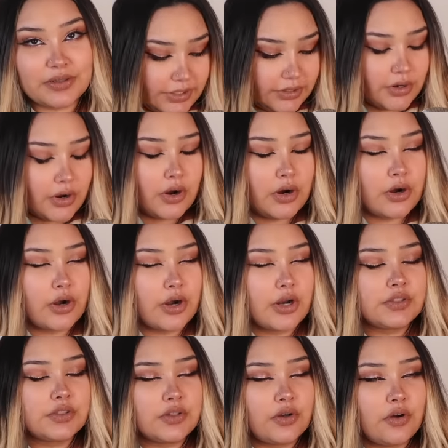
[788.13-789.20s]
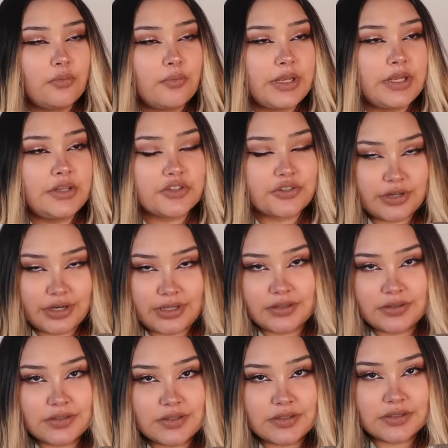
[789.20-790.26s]
There are so many
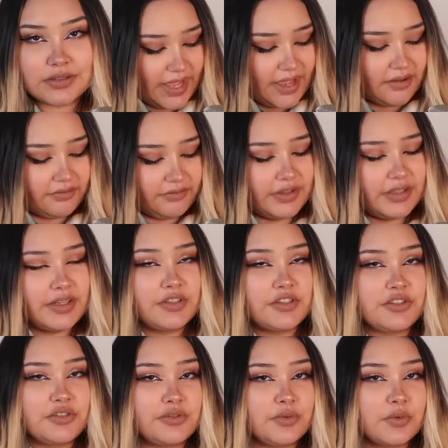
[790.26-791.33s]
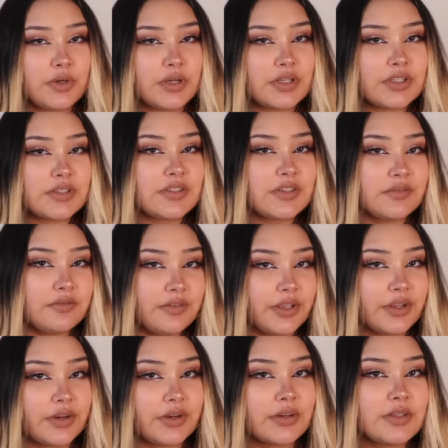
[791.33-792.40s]
trends that feed into
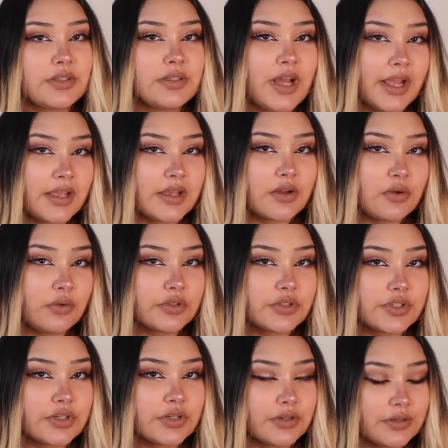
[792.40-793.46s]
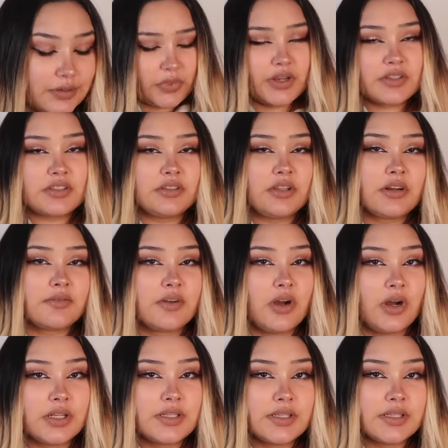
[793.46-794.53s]
severe diet culture. There's a lot of
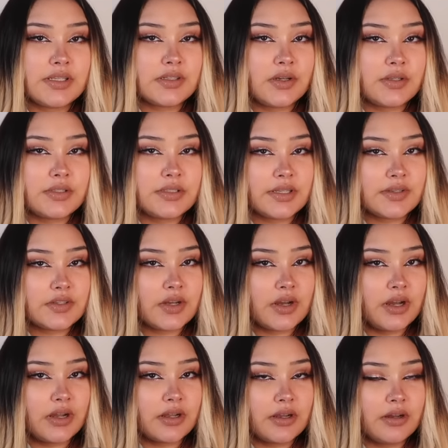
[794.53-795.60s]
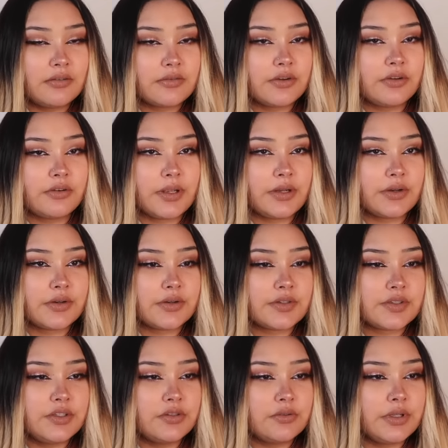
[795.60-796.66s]
content on TikTok of
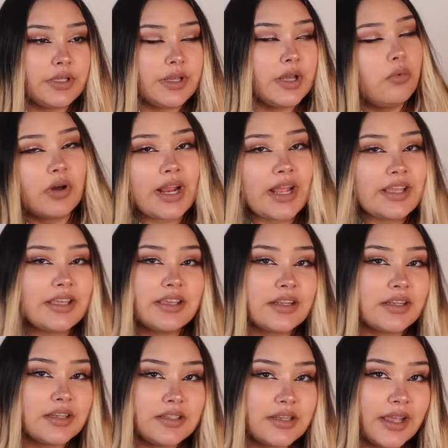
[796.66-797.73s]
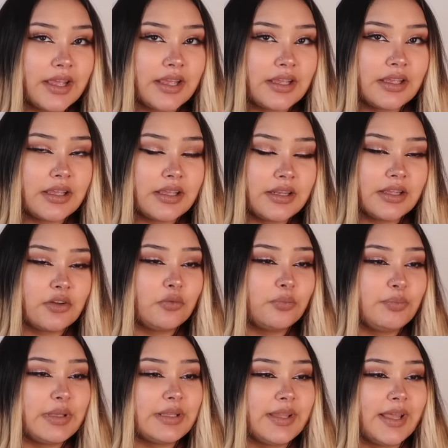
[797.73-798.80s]
creators doing what I eat in a day, and it'll
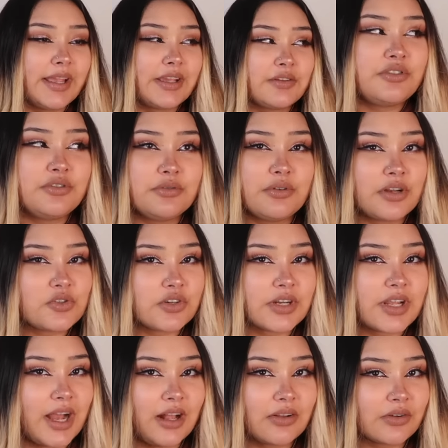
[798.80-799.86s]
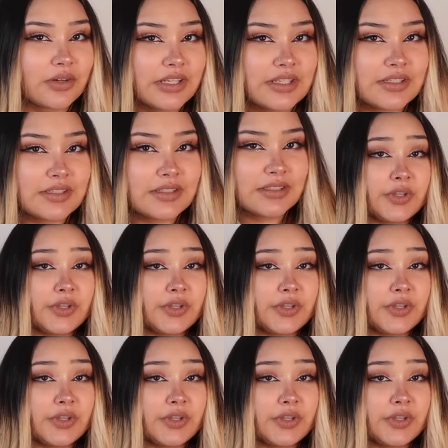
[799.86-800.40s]
be like two hundred calories.